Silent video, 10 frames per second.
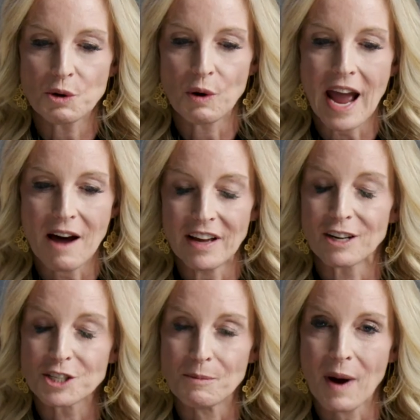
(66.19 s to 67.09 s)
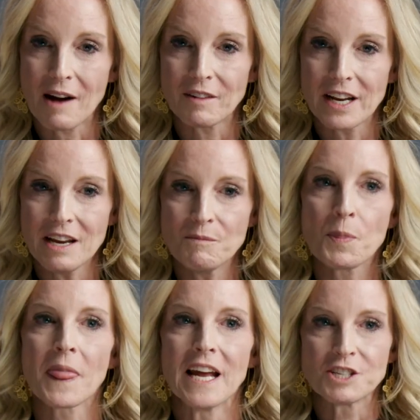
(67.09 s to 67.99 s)
who have energy poverty,
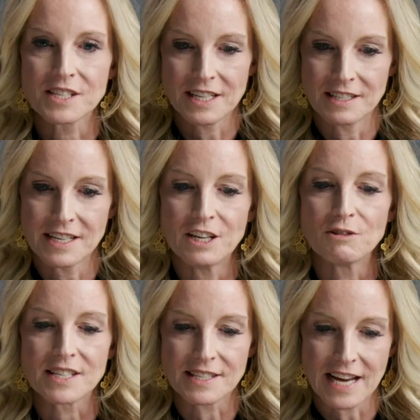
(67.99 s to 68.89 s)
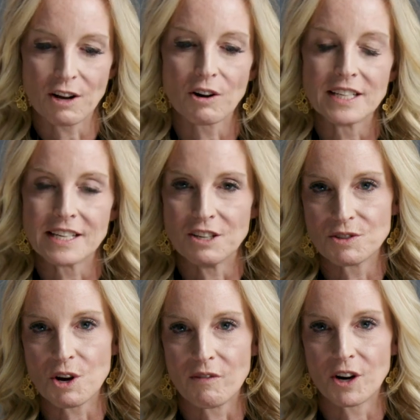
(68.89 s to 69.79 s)
it just continues, the cycle
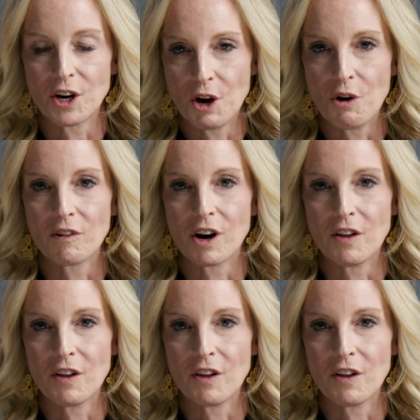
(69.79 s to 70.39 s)
continues over and over,